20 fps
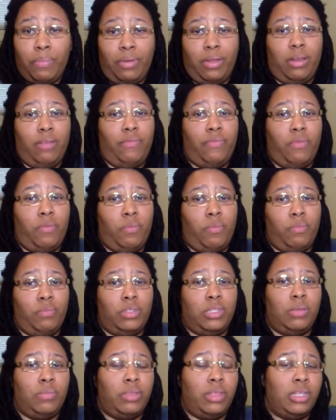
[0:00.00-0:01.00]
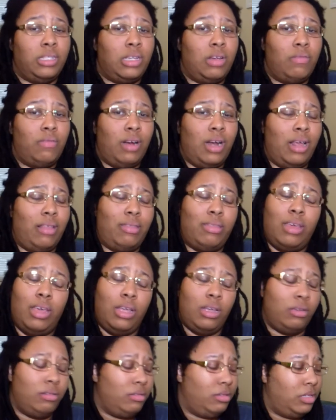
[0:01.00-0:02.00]
but from some things I read, I
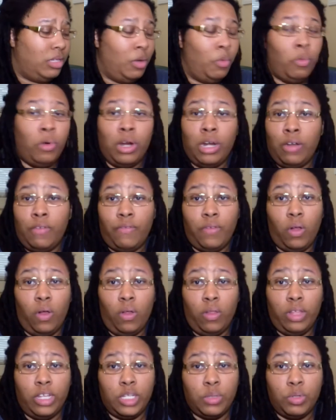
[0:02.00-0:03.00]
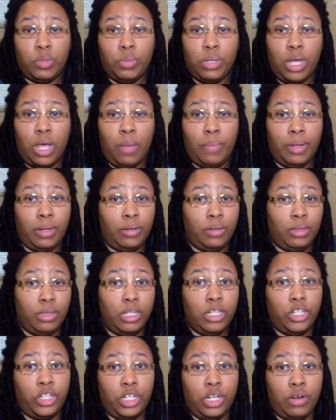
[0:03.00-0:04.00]
think somewhere in the fall they're supposed to be coming.
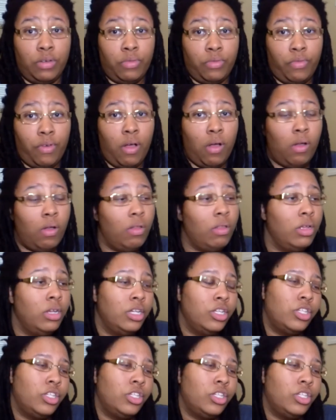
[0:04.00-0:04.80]
This year in the fall.